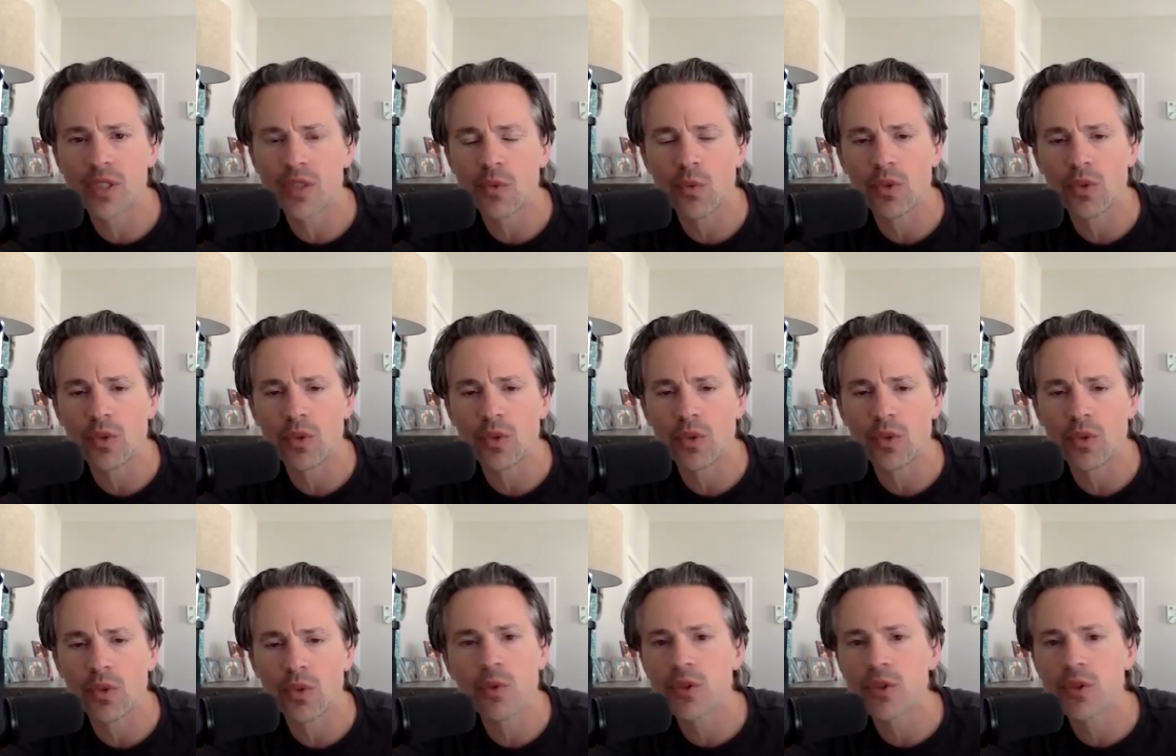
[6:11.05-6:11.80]
Was
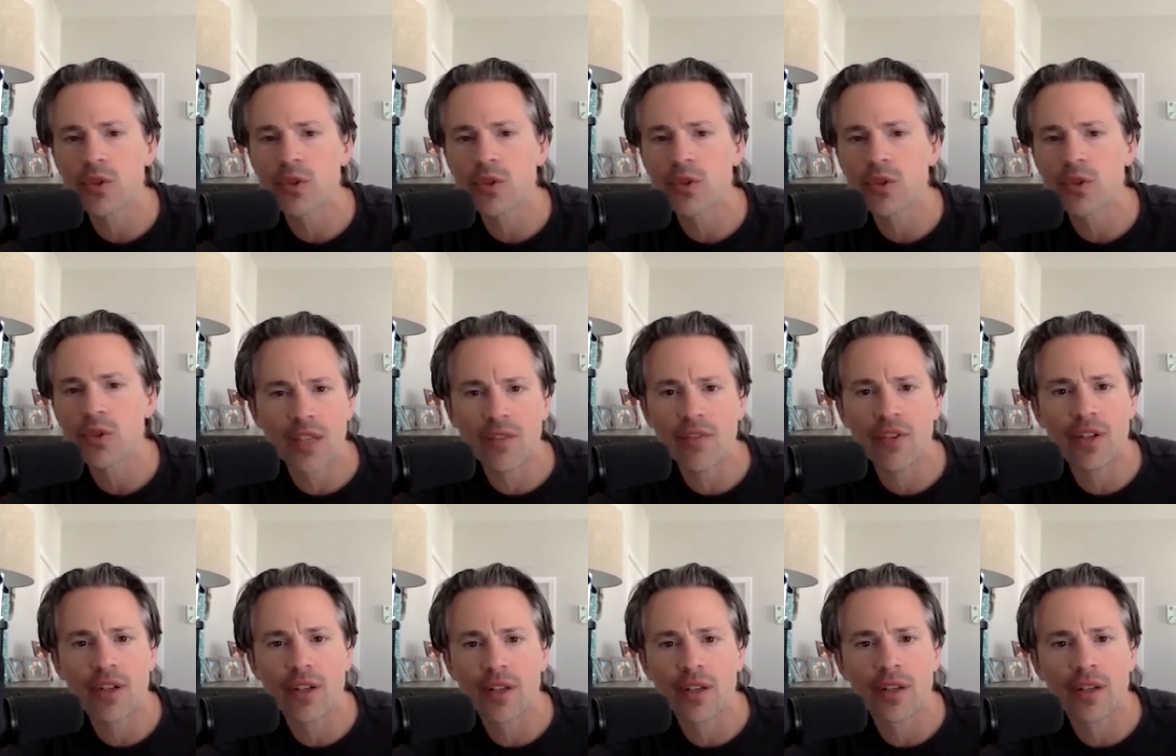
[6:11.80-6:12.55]
acquisition
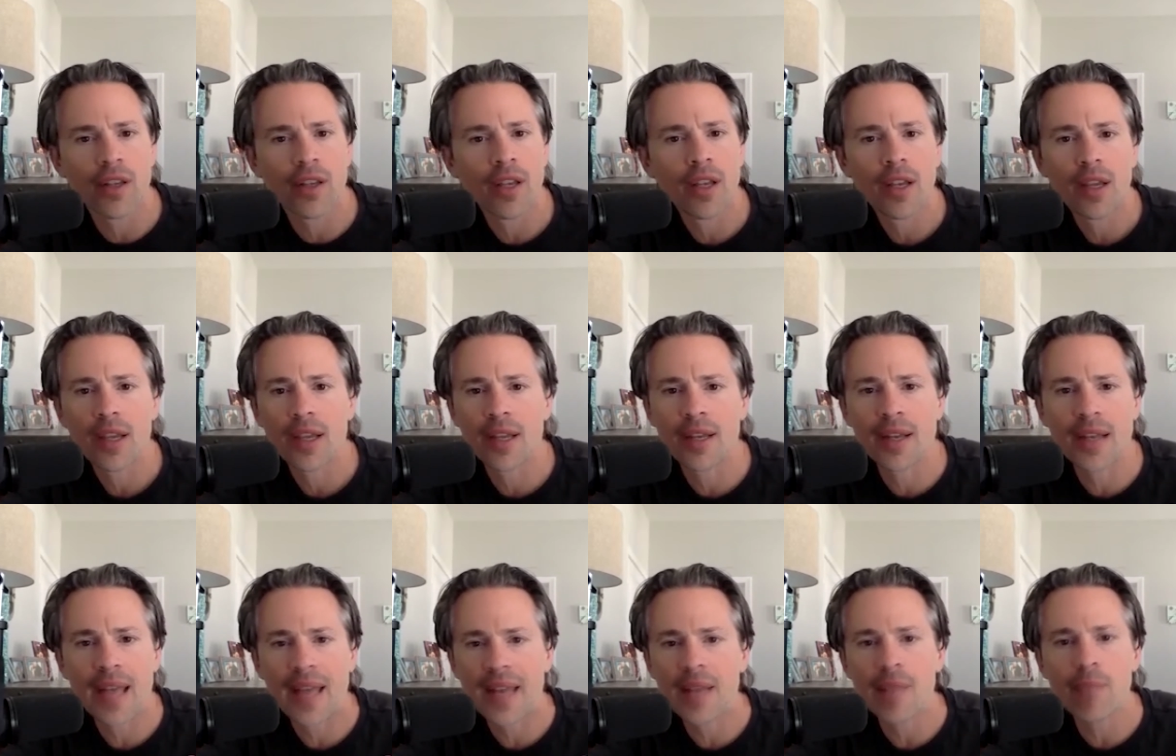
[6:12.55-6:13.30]
even
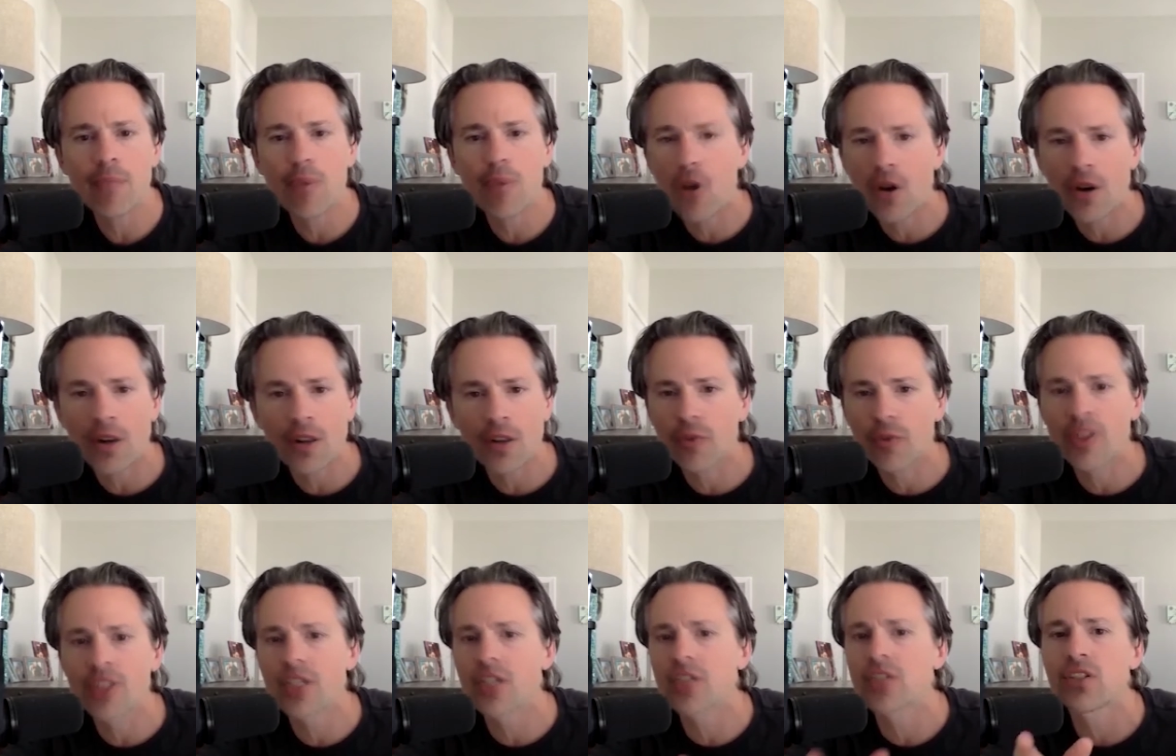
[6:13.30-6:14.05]
in any part of
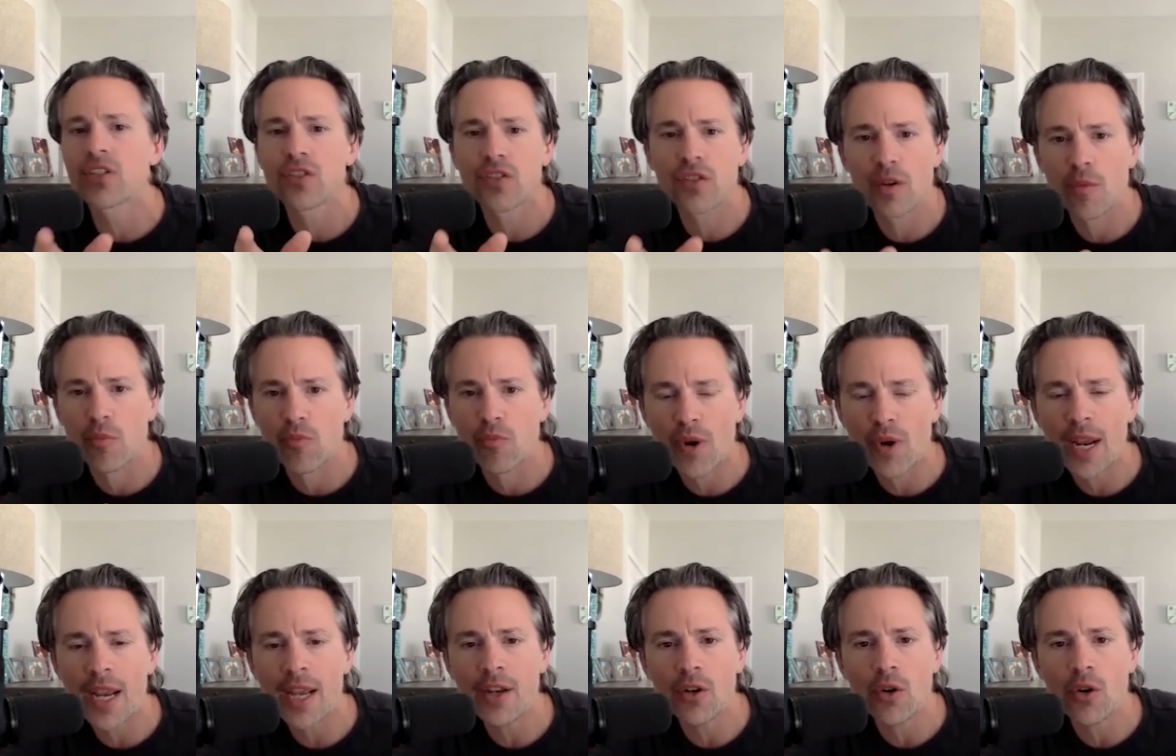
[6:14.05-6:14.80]
the recesses of your
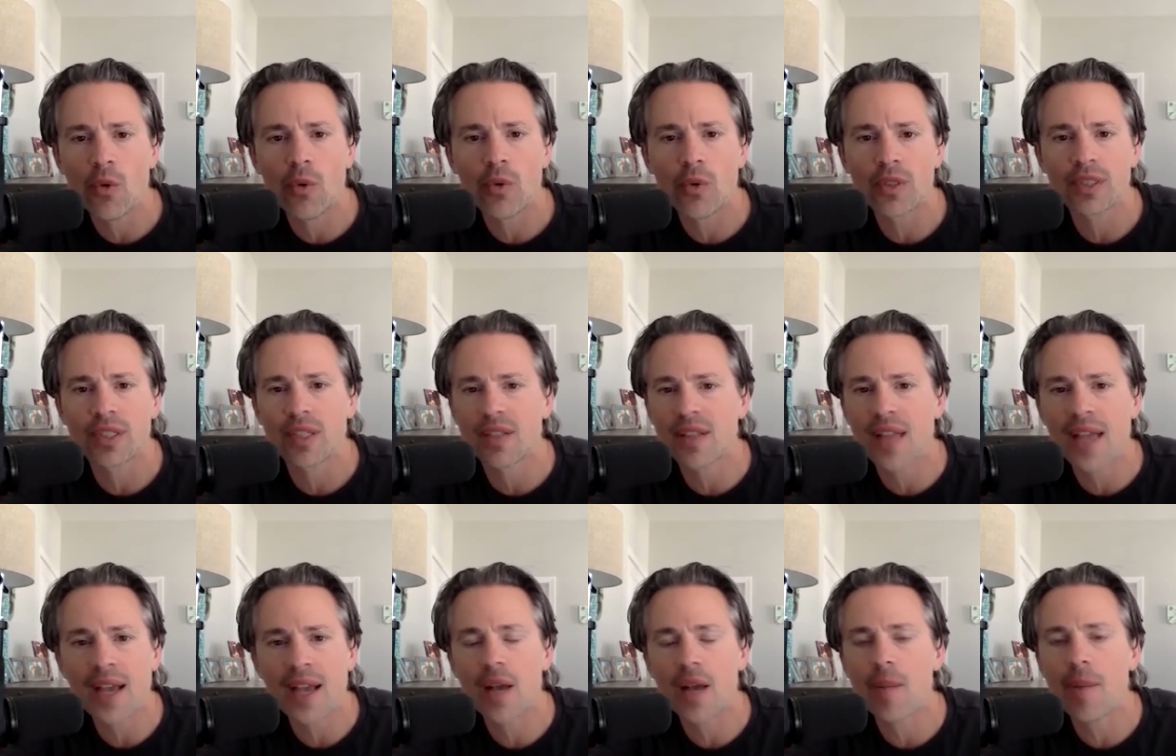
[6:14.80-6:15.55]
brain, or
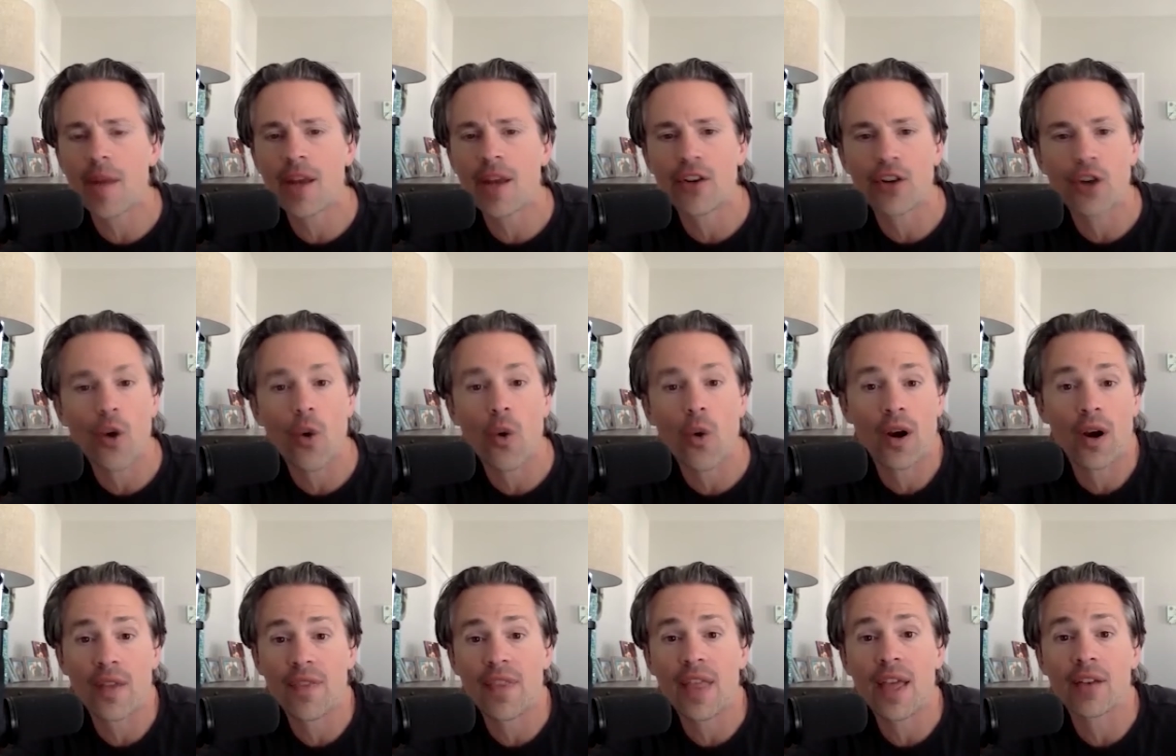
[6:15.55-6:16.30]
did that come out of
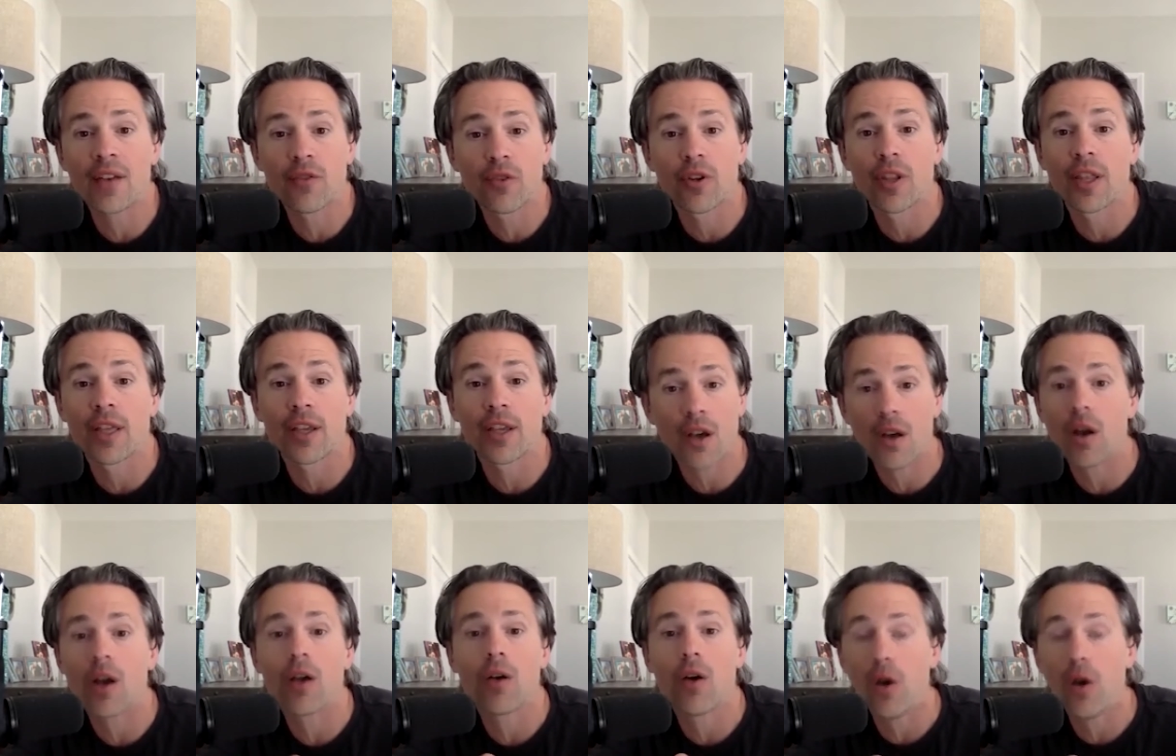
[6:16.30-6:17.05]
nowhere and then you're like,